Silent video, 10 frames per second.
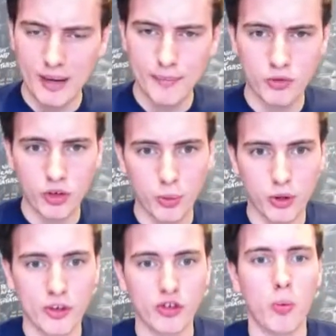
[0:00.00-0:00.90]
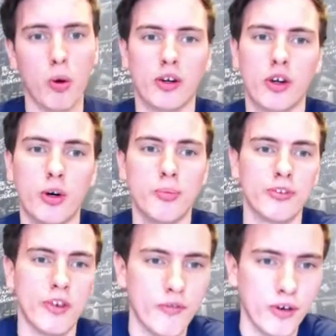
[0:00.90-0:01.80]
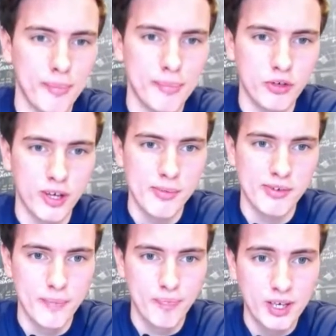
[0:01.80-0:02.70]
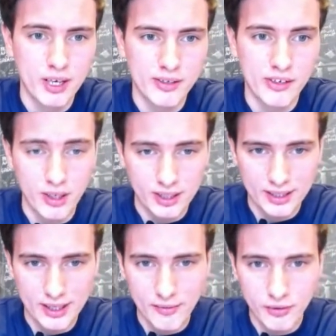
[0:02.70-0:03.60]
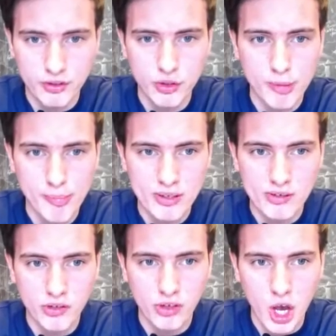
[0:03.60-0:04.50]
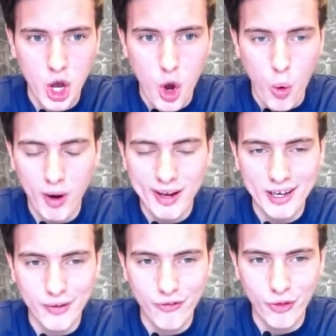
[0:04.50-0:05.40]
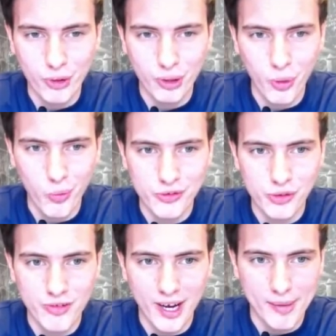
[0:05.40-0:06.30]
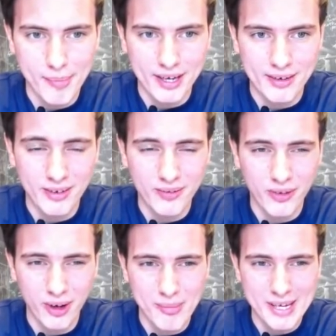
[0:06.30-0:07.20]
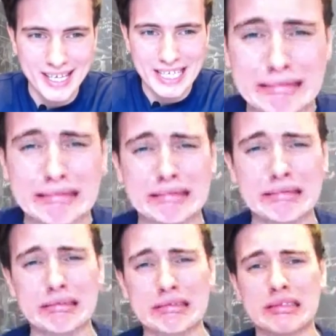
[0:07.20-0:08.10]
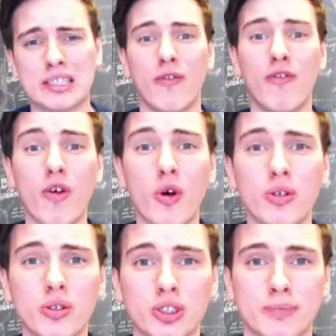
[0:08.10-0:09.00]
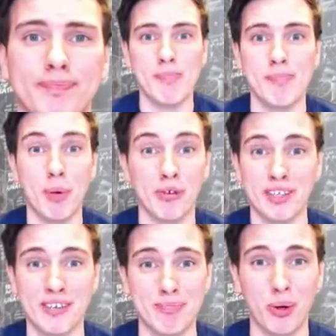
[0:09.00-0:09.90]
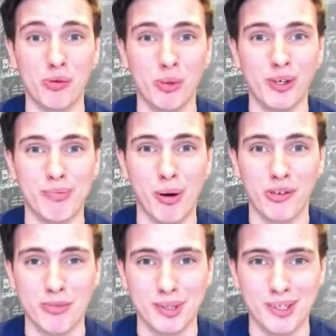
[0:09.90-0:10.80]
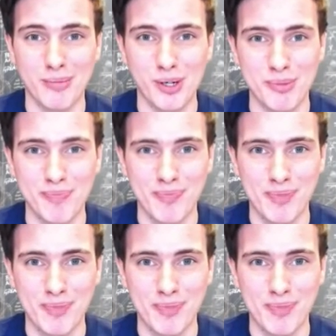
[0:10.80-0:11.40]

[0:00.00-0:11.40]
So question one comes from James. And it says, Ollie, I have a recruitment business. What kind of funnel would you recommend for me? Funnels, buzziest buzzword possible at the moment.